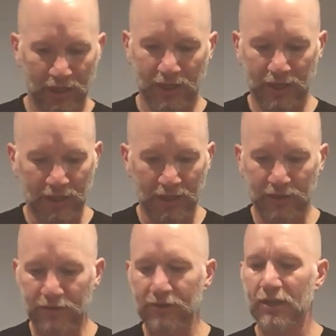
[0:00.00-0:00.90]

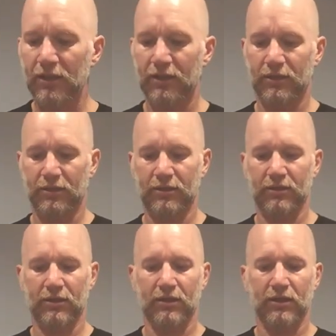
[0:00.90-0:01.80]
And
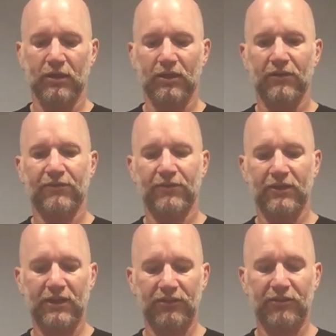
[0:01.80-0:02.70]
for
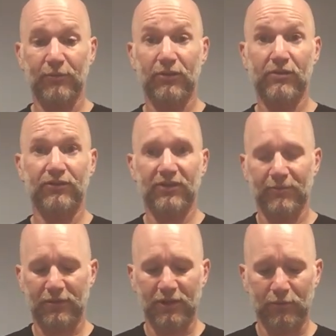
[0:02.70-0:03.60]
this, I'm going to do the
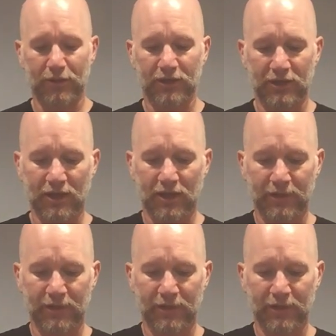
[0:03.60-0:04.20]
same thing with the